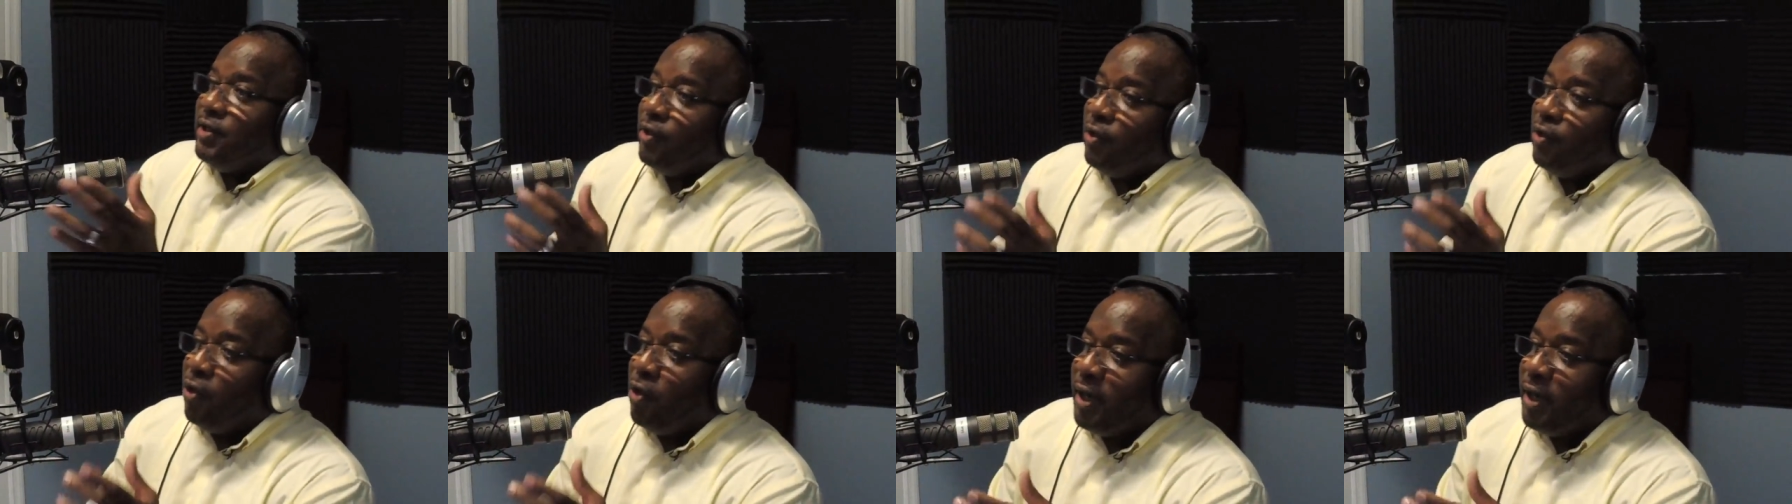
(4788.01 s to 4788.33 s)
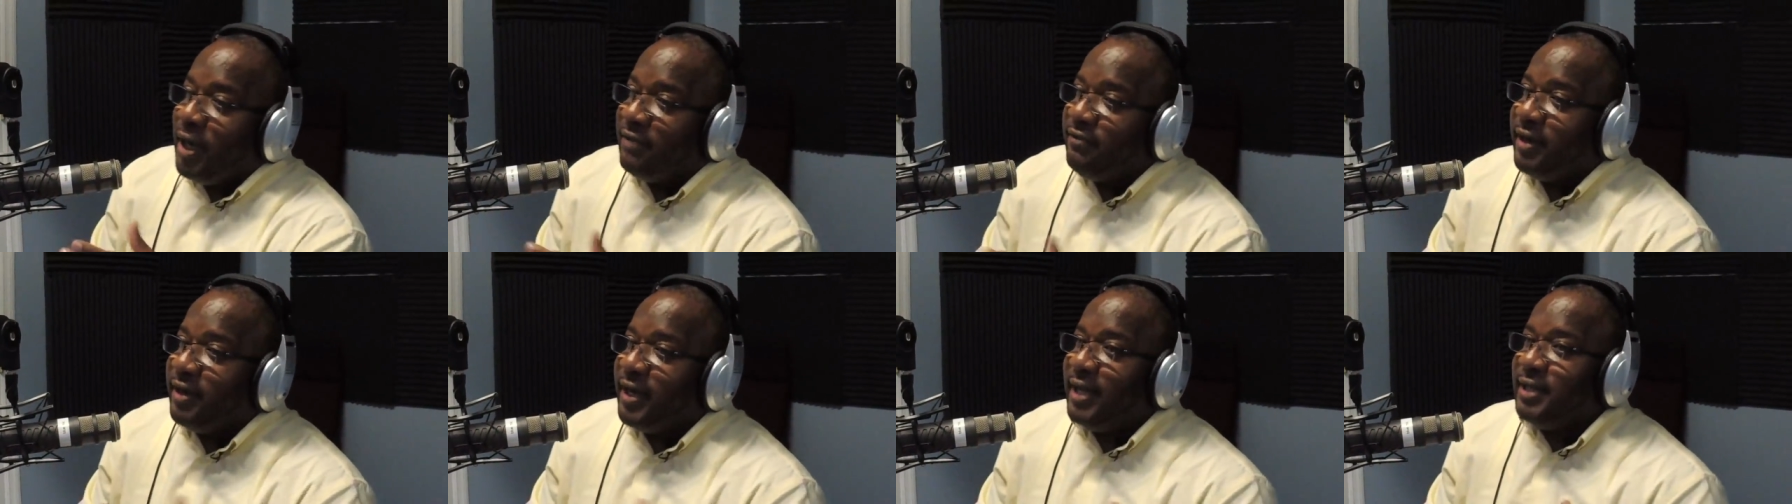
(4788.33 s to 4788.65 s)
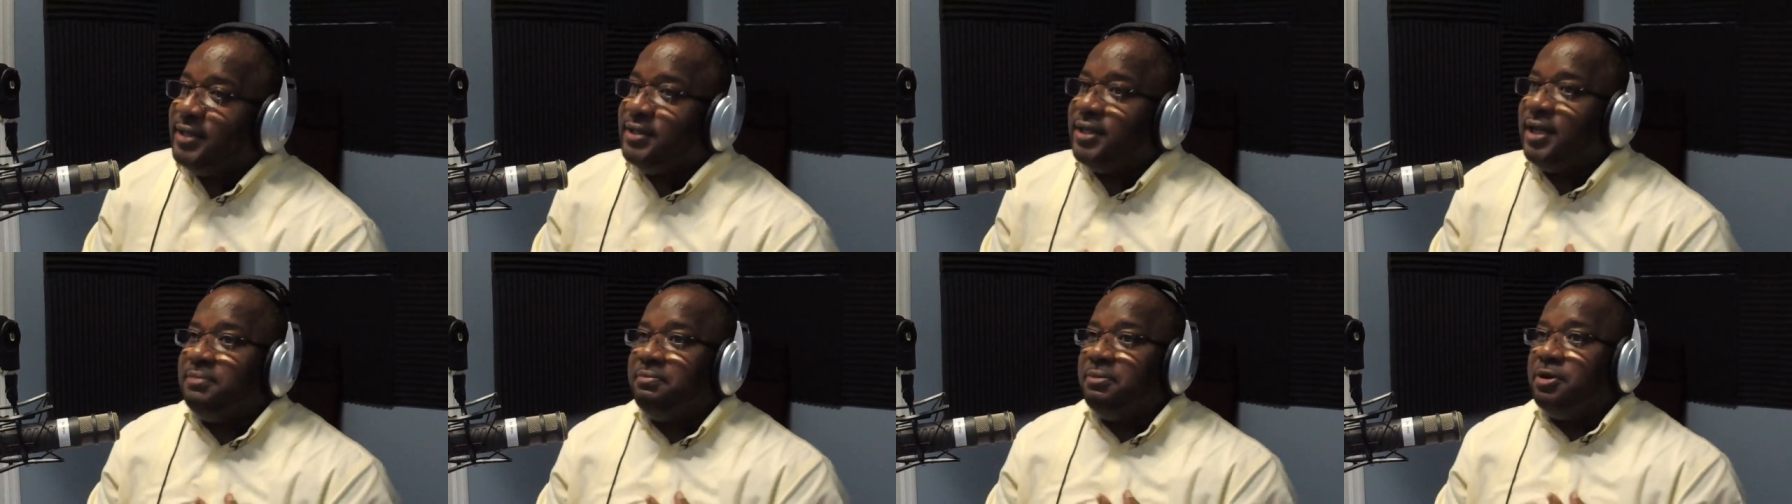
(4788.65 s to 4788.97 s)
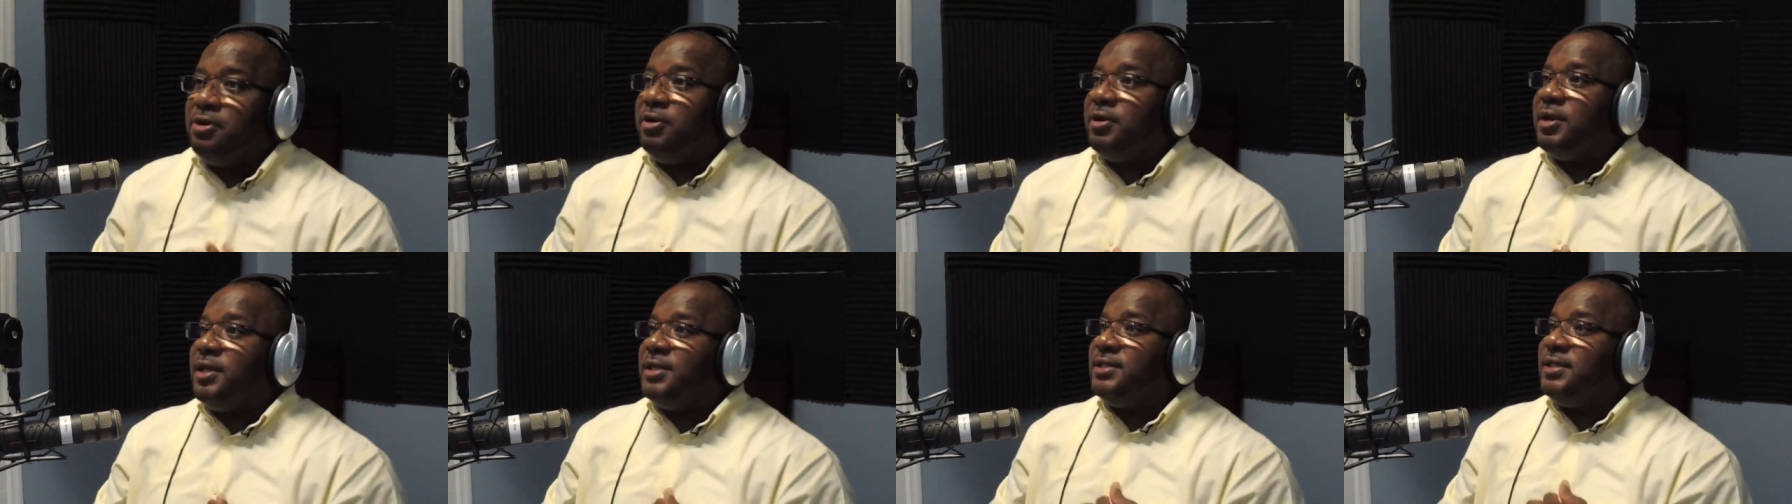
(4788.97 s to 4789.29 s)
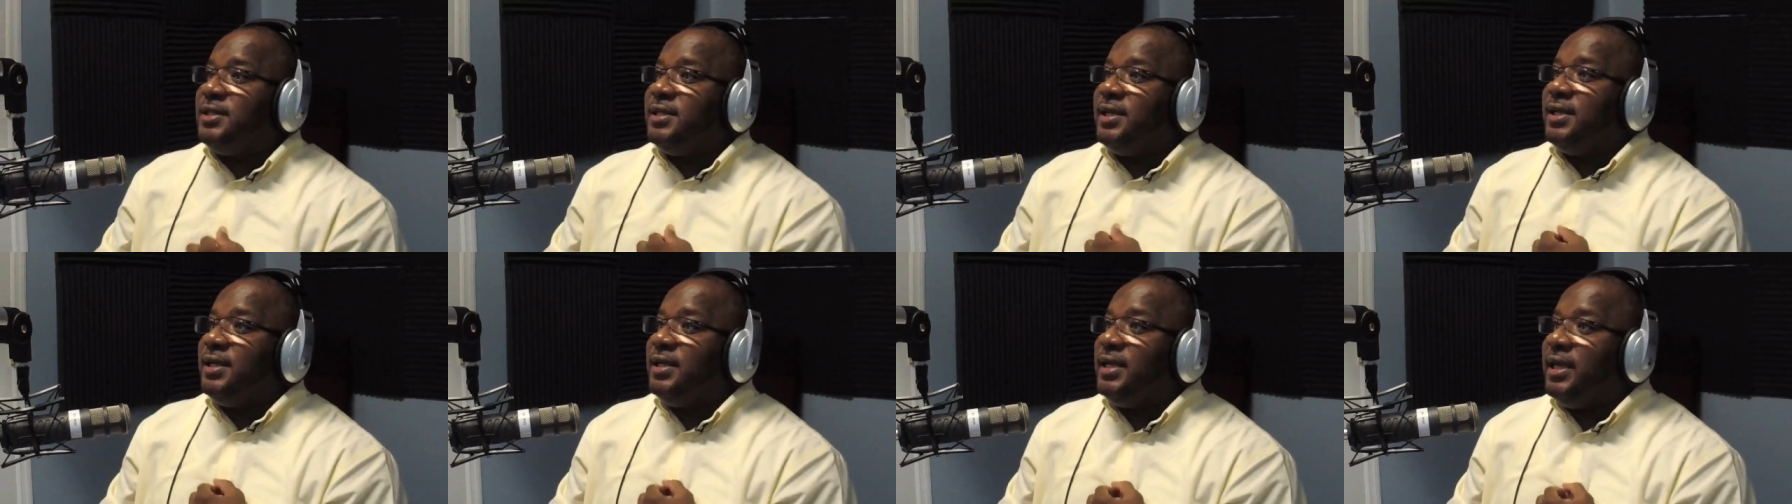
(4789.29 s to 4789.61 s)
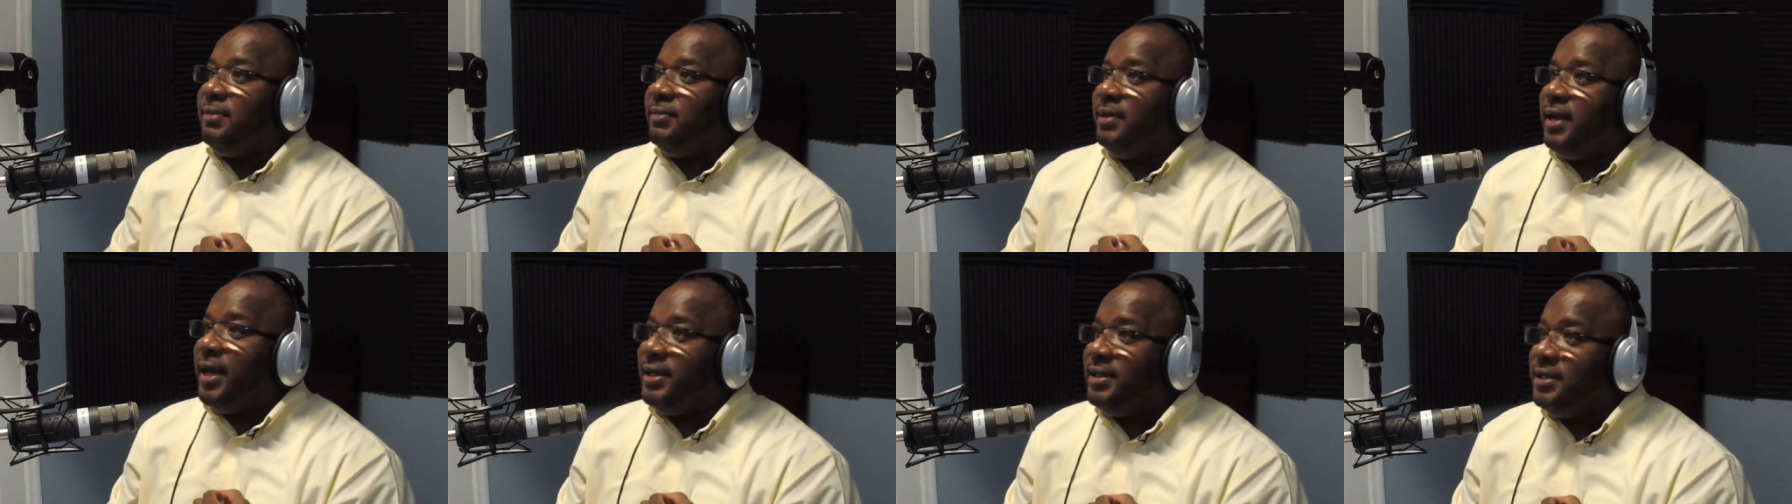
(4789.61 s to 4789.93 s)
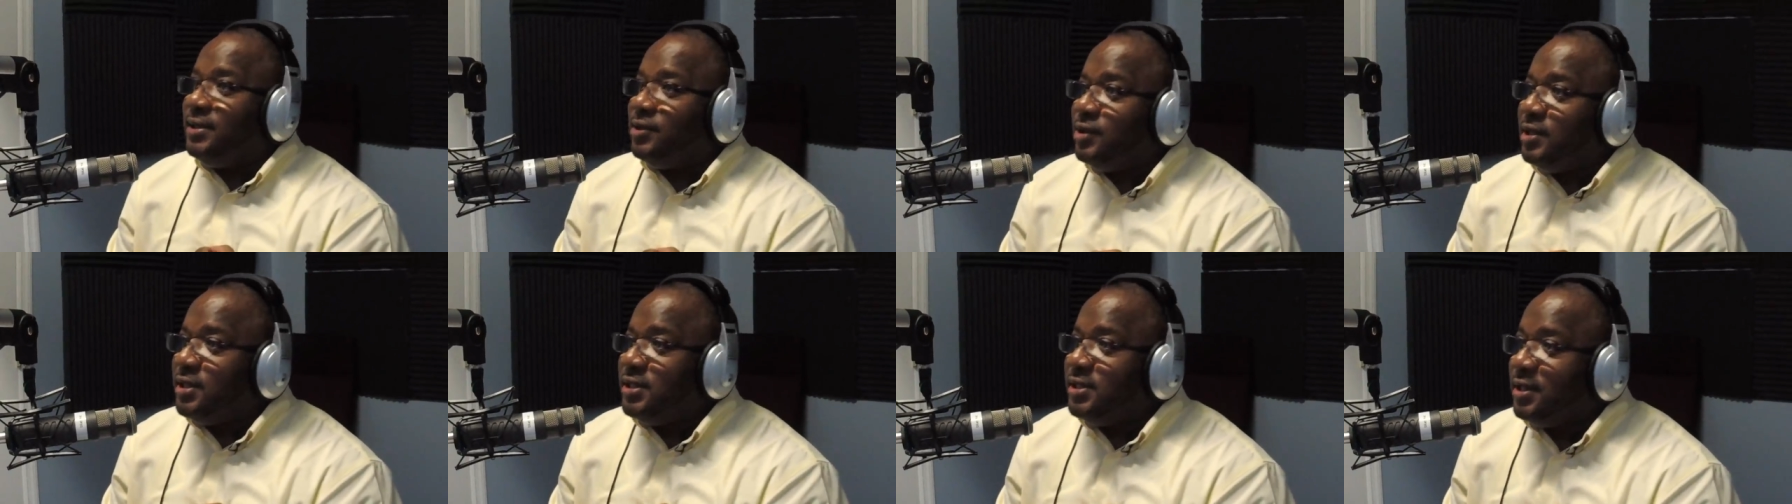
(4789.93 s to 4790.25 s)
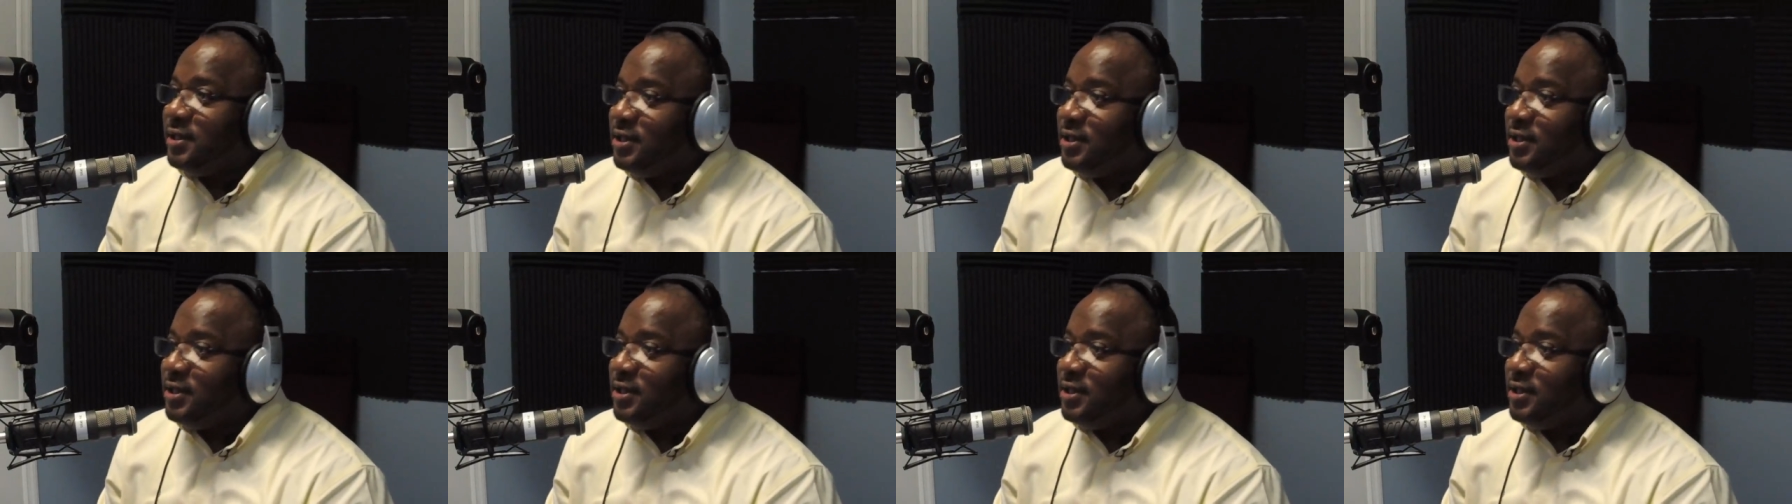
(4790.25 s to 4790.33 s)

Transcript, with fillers: Lord, haven't I done miracles in your name? And I did this.